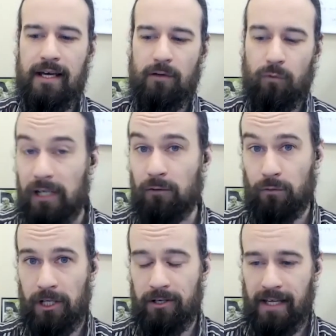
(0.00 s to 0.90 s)
If we can
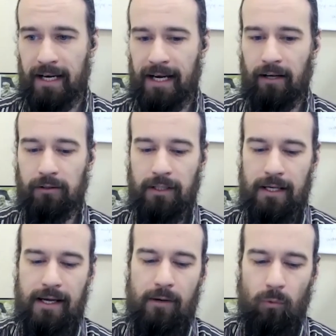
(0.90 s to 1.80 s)
figure that out,
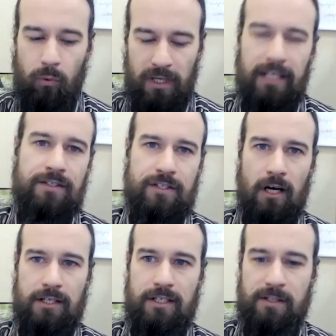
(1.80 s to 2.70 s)
we can
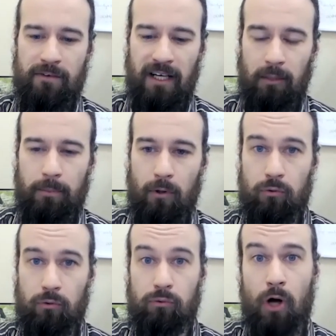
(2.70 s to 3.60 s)
start to develop
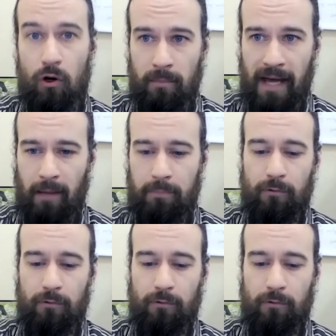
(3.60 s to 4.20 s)
a roadmap